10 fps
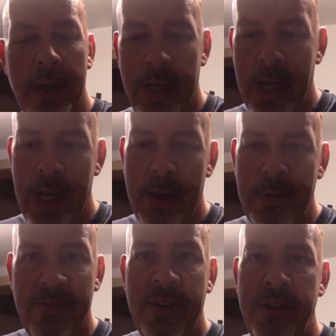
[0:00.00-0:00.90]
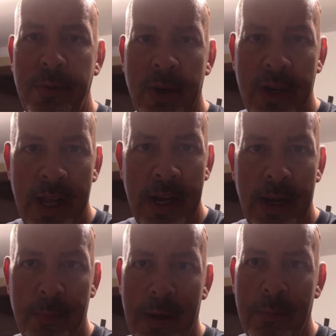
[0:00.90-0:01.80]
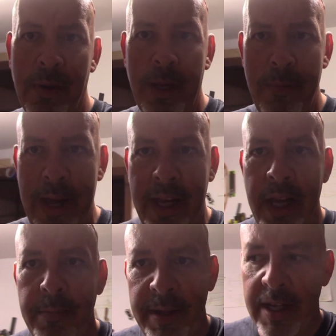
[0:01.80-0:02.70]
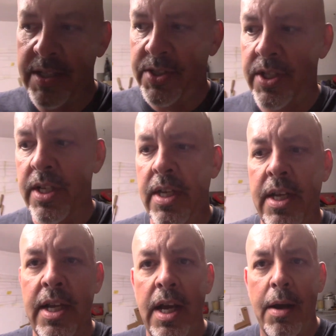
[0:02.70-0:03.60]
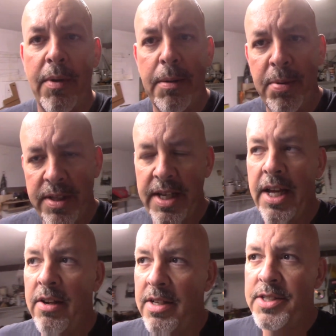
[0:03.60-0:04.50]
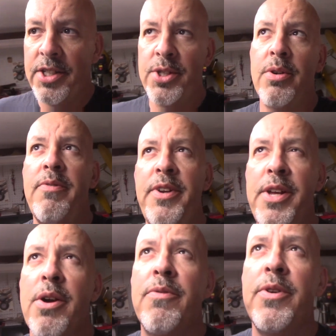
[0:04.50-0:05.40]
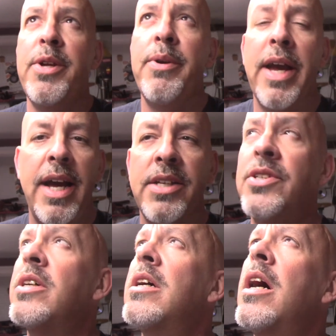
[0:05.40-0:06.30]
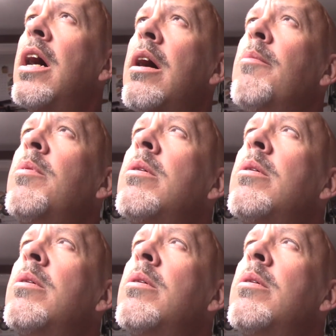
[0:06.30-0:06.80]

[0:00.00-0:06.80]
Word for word: uh, but if I do work on it, I'll, I'll bring it back in because I want to put together at least a short video for you guys. Um,